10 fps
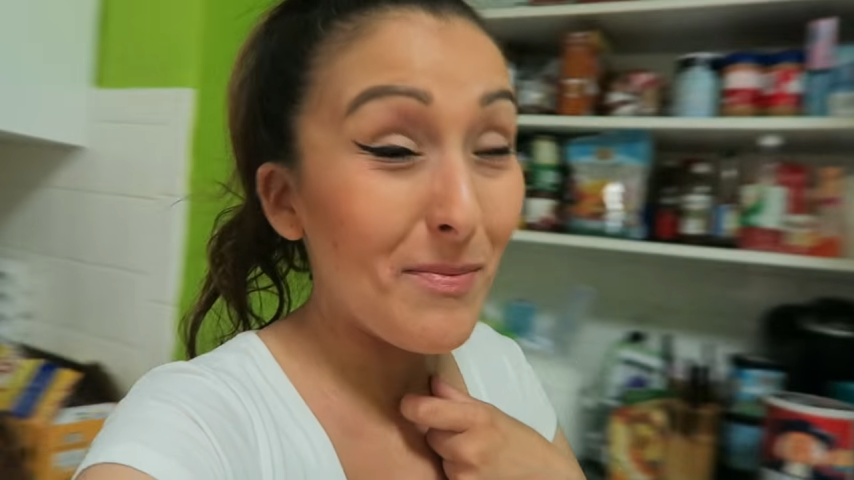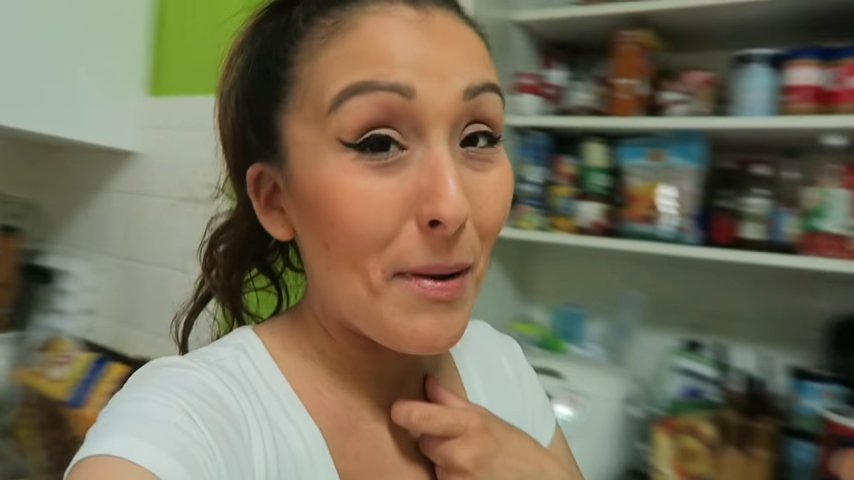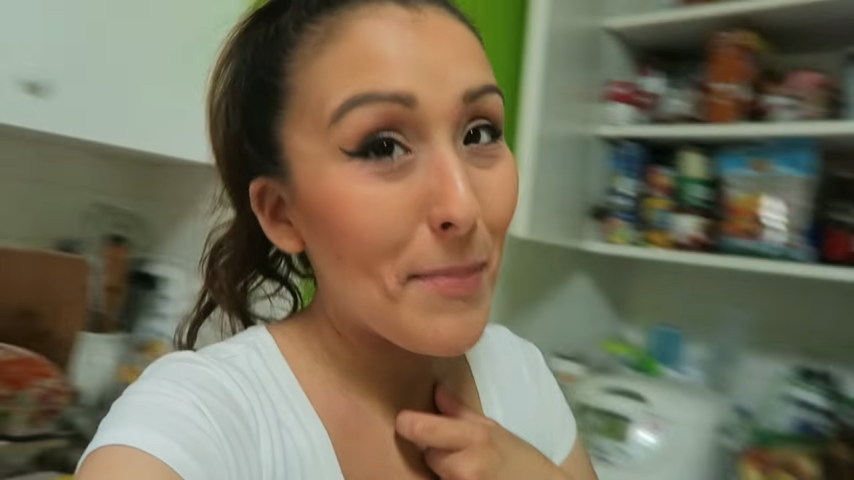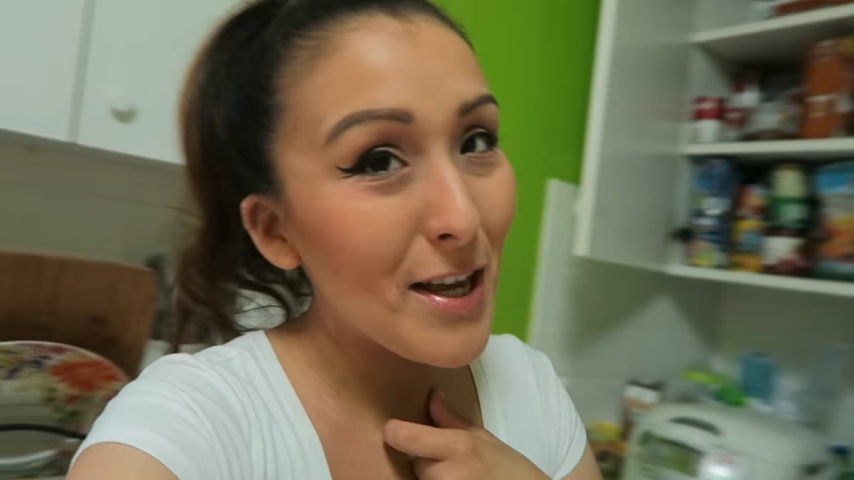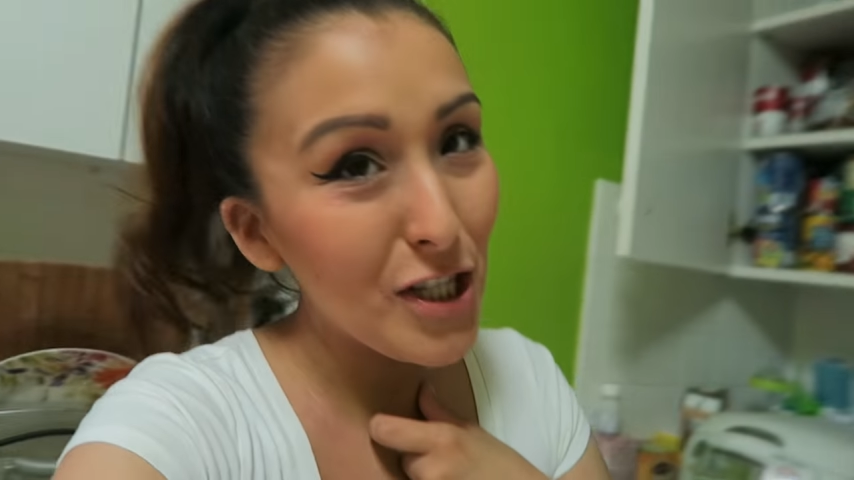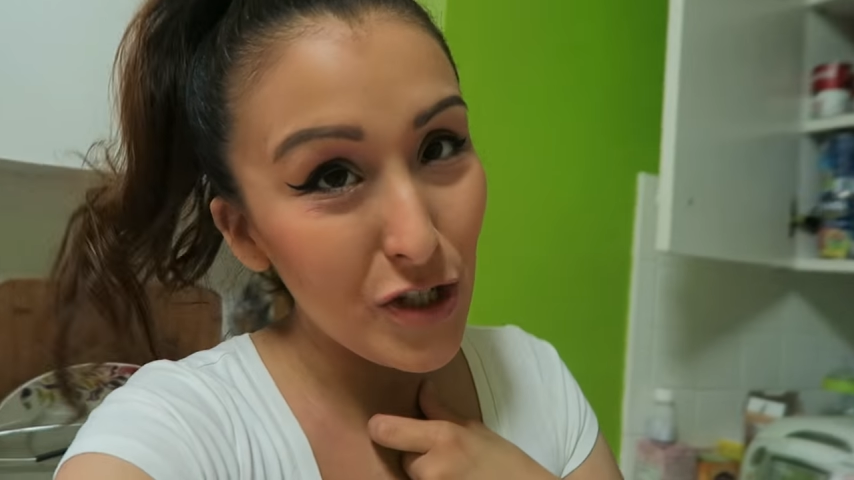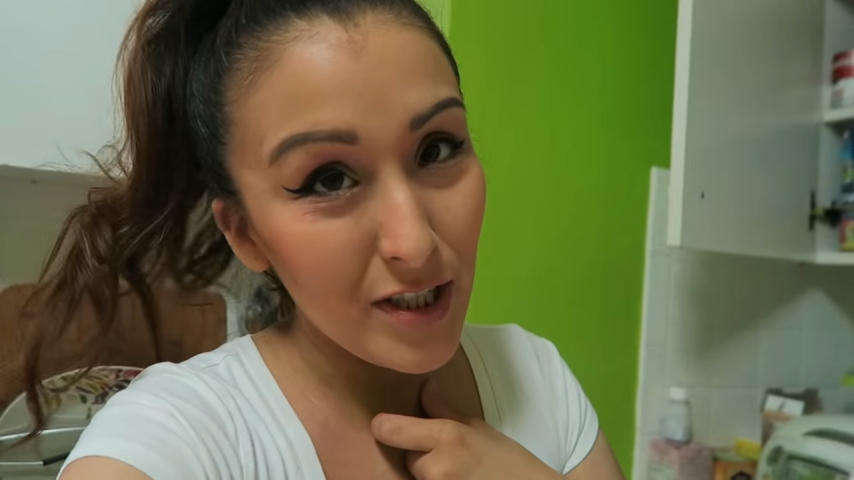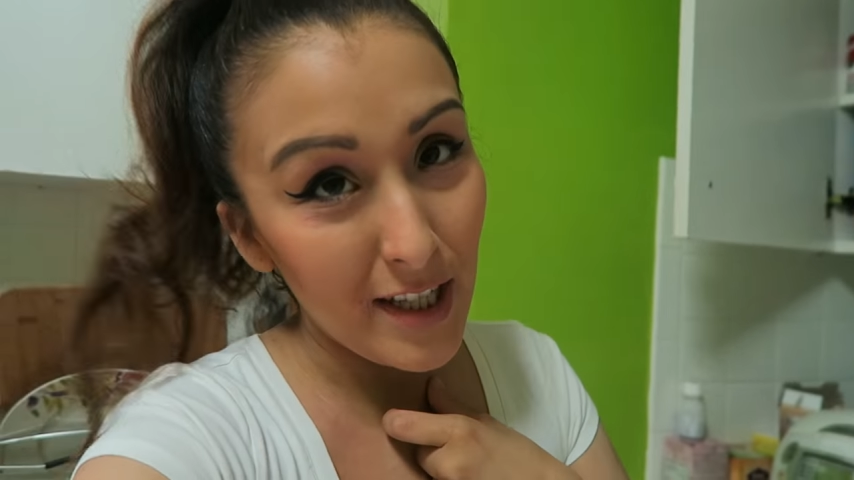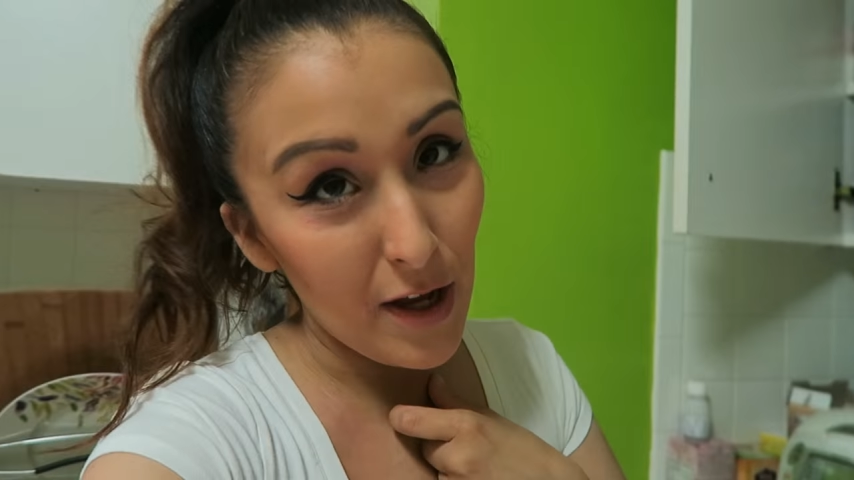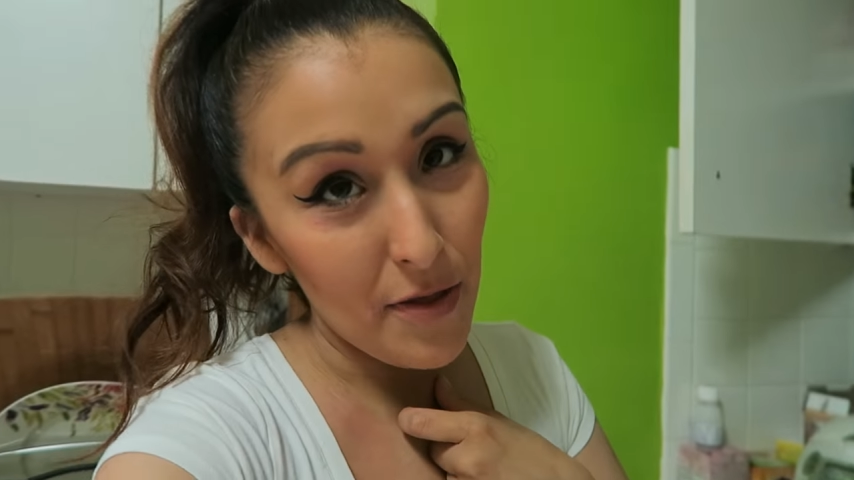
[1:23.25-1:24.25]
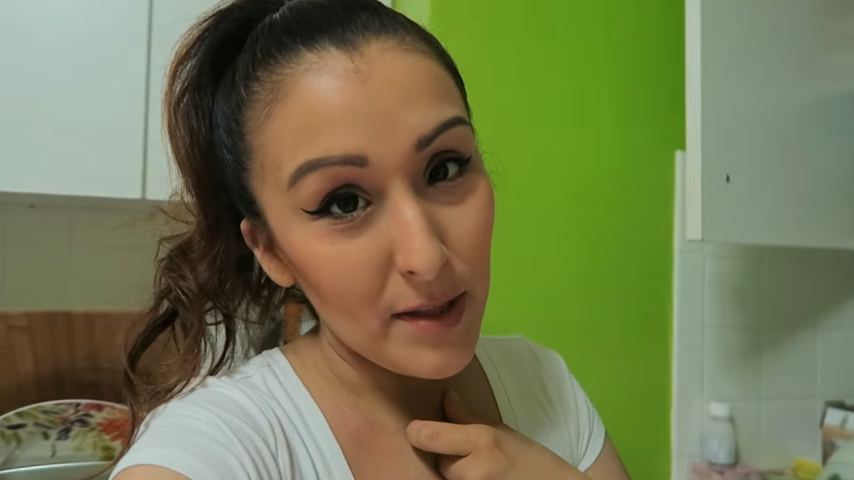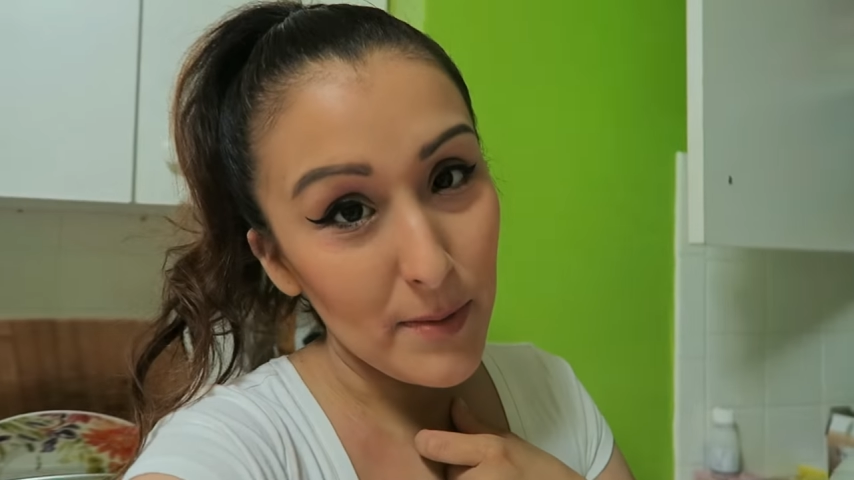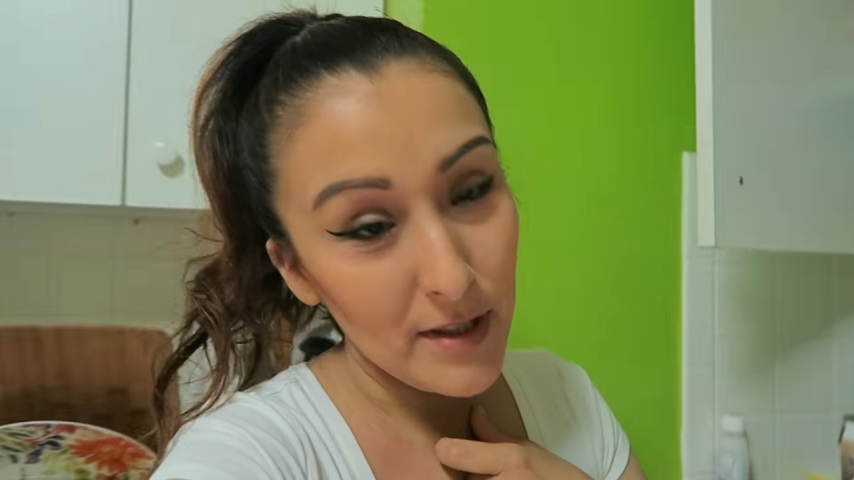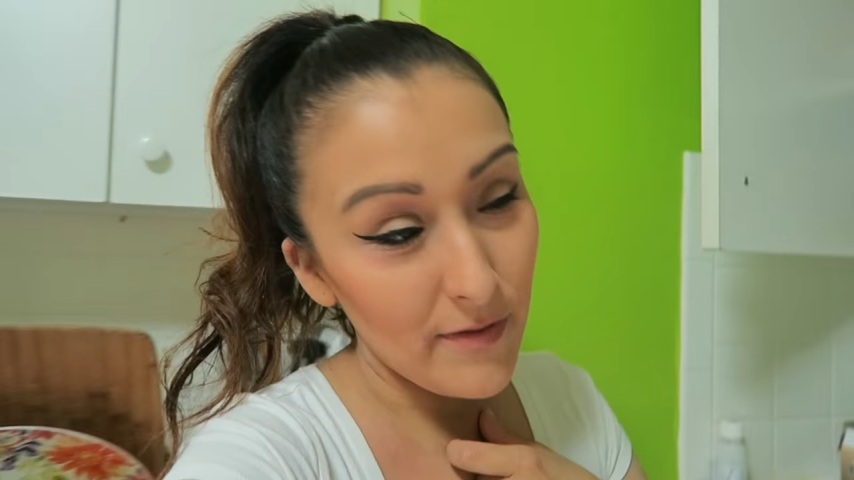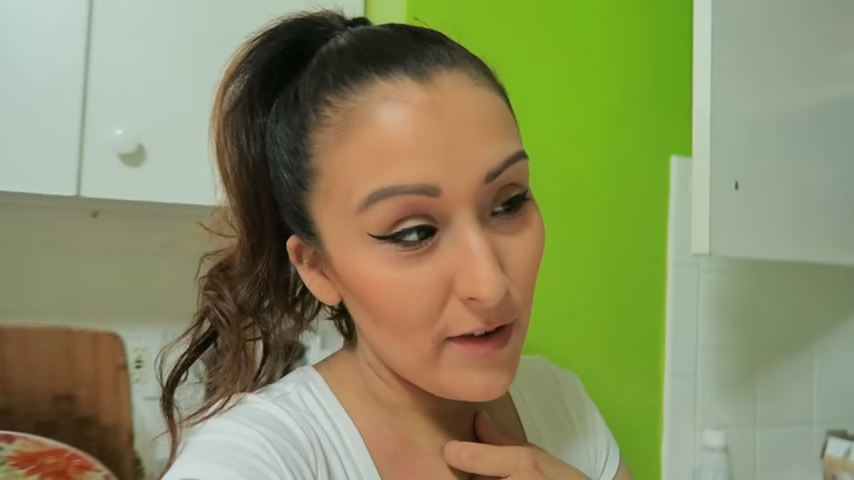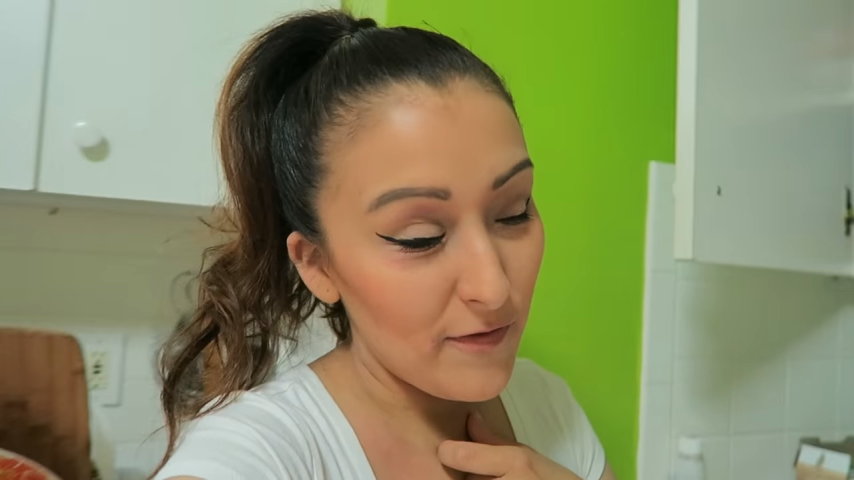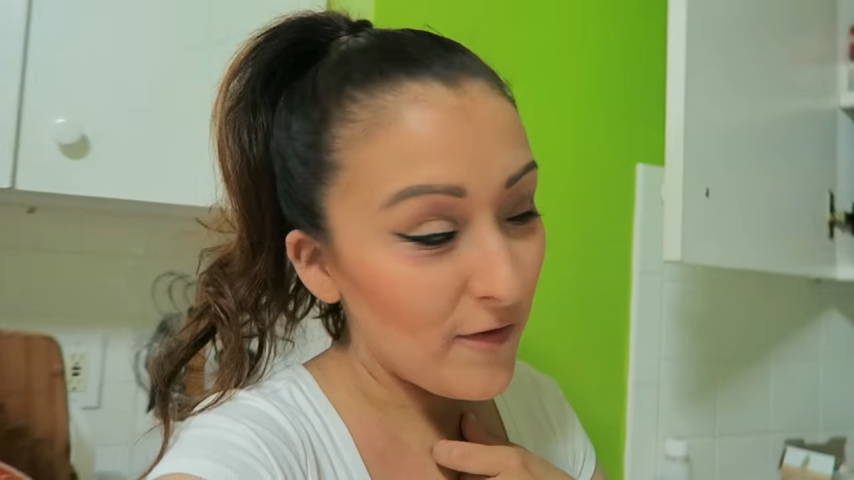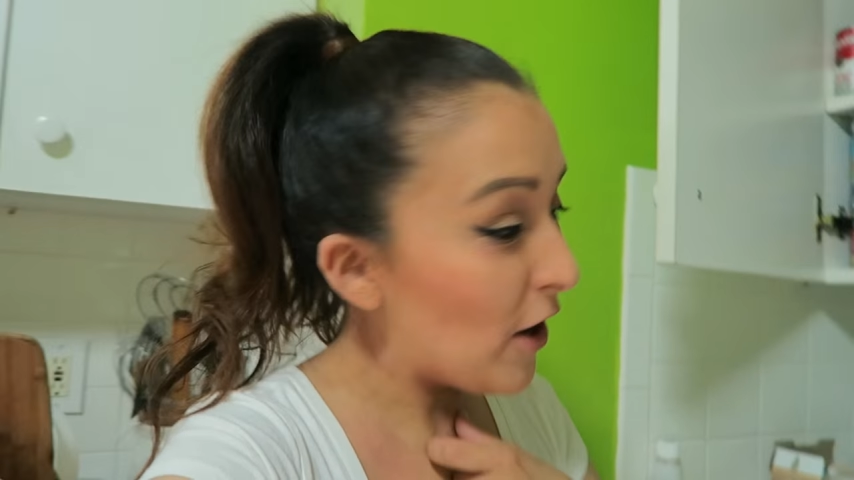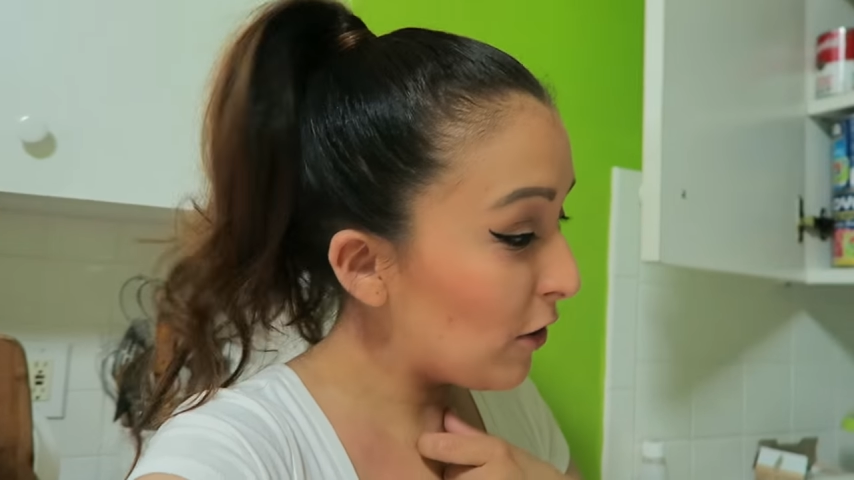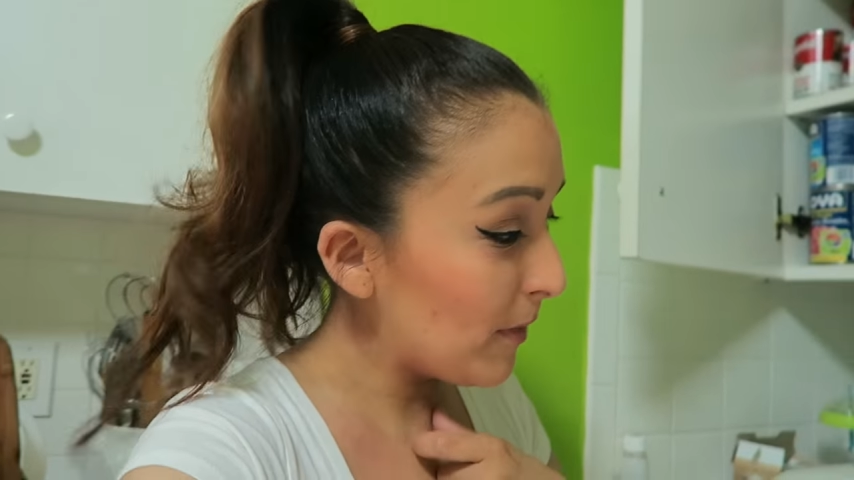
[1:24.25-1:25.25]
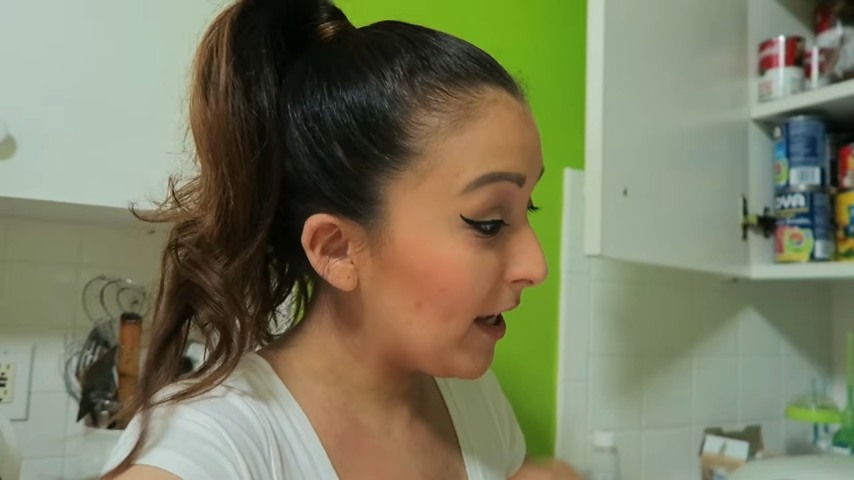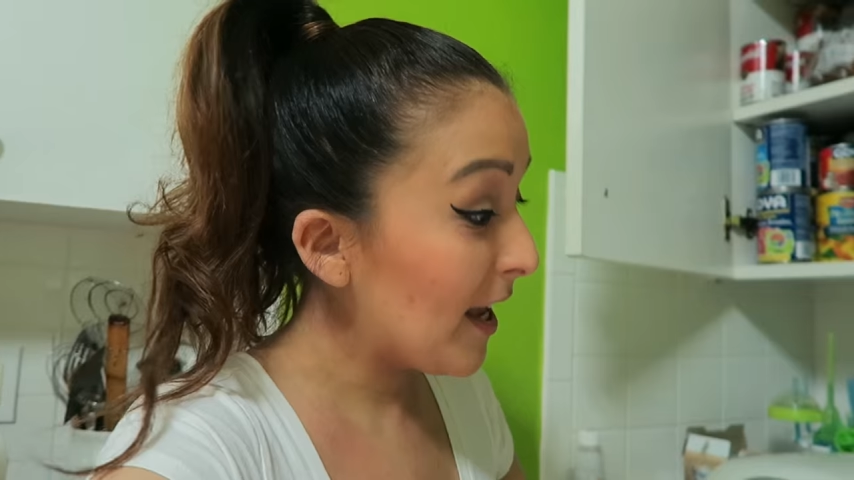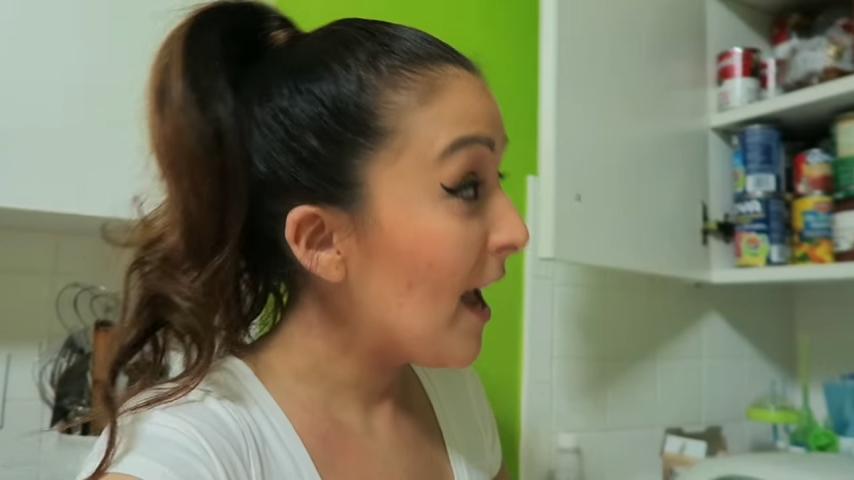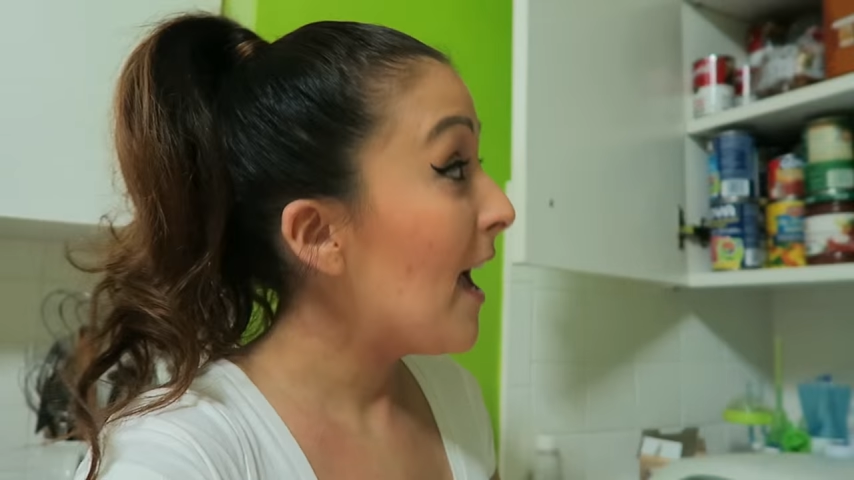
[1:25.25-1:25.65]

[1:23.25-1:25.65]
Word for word: My Pinterest account, that's what if you follow me.